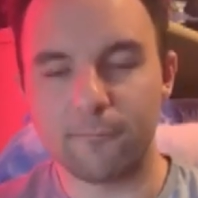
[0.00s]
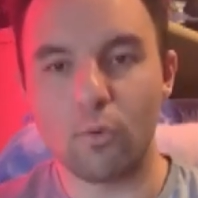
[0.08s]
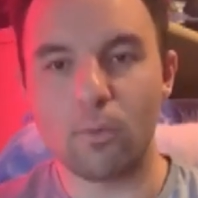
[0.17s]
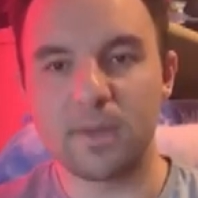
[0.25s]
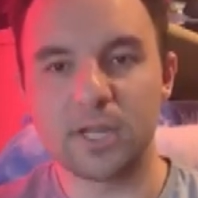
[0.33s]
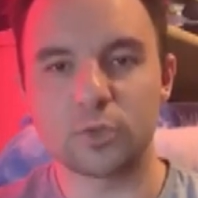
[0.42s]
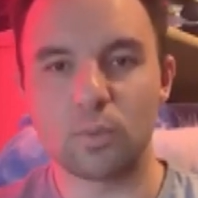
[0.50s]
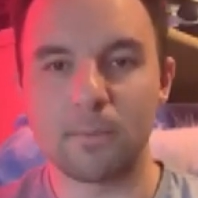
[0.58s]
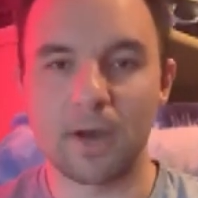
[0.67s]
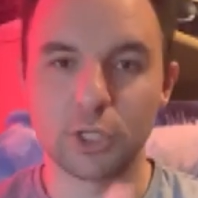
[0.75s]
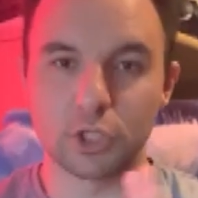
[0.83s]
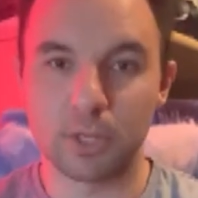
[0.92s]
four minutes went
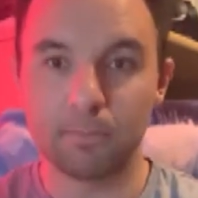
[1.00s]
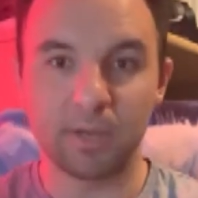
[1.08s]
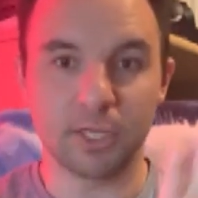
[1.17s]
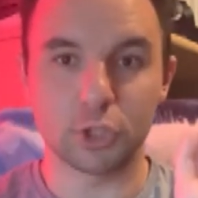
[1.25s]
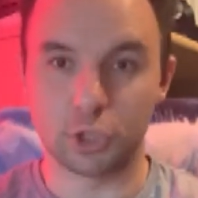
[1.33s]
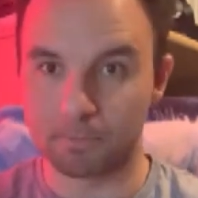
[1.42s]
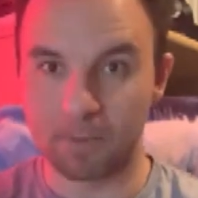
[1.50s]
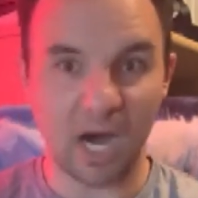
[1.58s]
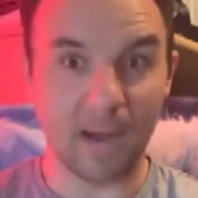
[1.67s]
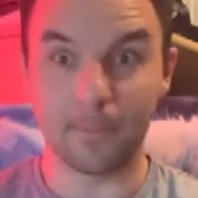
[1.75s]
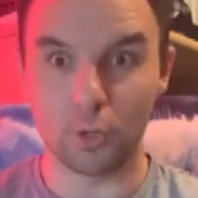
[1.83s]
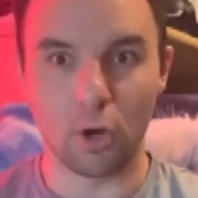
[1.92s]
by. Shin Ping's just
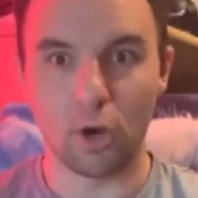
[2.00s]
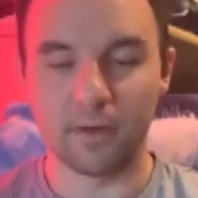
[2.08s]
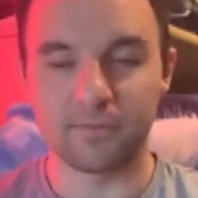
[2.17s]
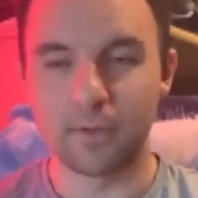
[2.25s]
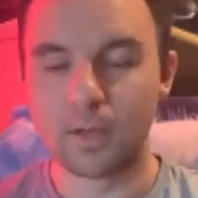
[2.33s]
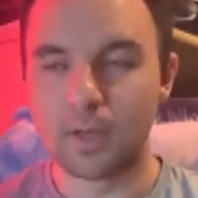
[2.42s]
popping off.